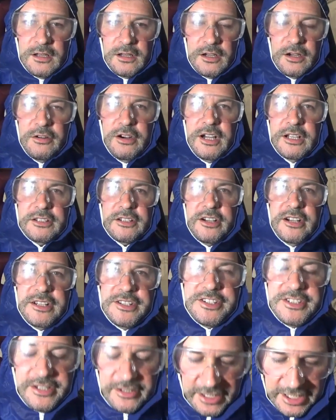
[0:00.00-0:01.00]
All right, guys,
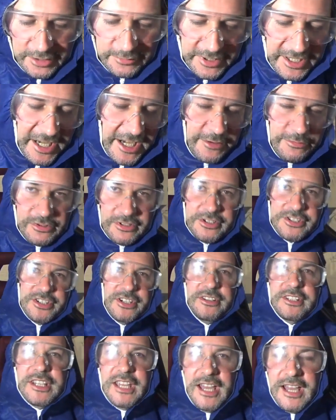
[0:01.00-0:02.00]
so here we are. We're
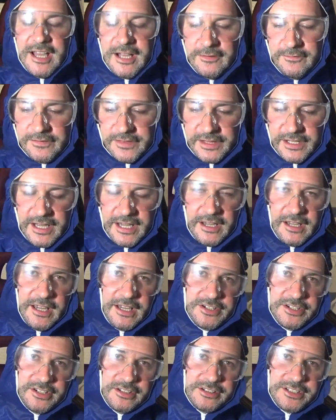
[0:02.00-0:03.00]
inside the car. Now,
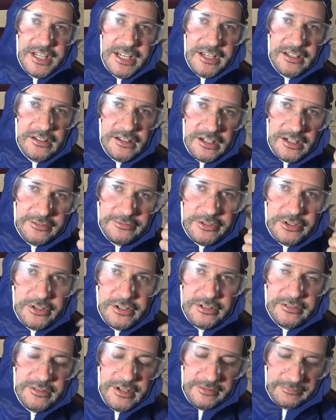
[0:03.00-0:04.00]
as you can tell, I've
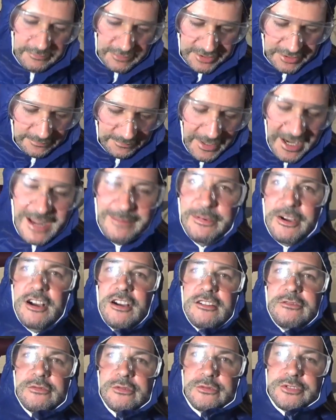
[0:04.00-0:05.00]
got some paper
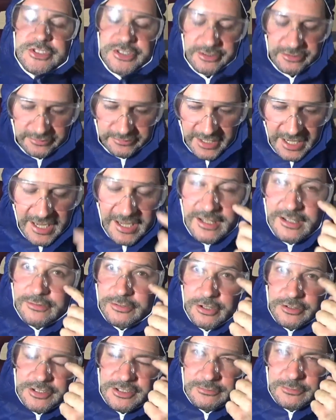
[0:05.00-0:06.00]
overalls on and I've
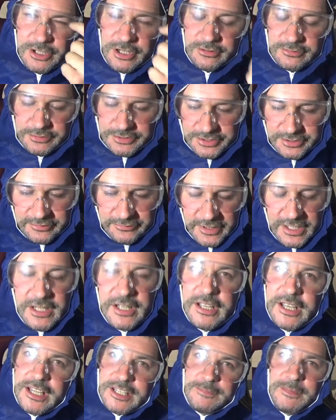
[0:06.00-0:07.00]
got some goggles on.
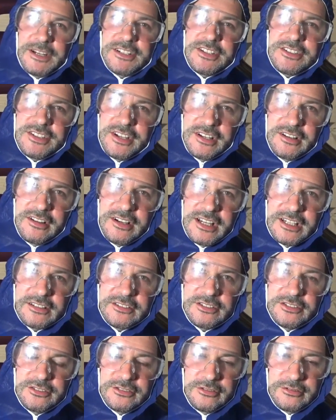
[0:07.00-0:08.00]
As much as I like
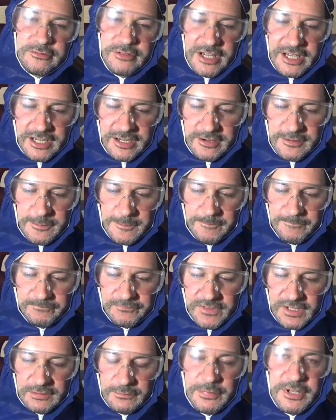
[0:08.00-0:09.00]
to um,
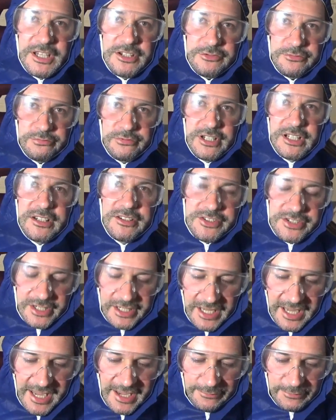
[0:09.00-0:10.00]
be as real as I
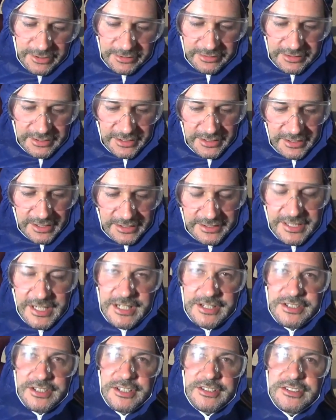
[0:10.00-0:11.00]
can with a, a
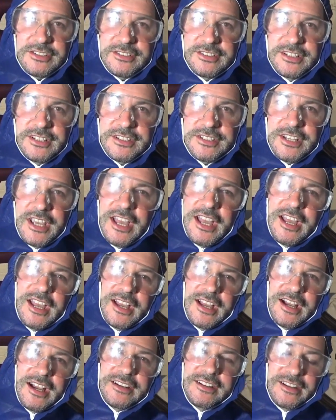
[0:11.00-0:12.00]
test such as this,
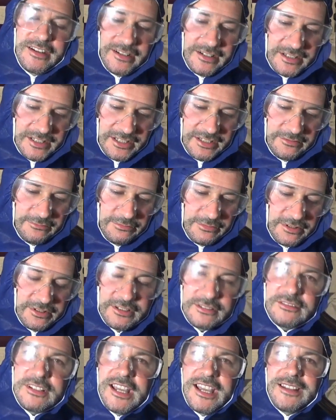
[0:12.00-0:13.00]
I don't actually want to
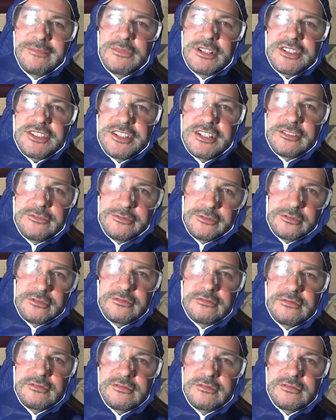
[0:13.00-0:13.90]
cut myself or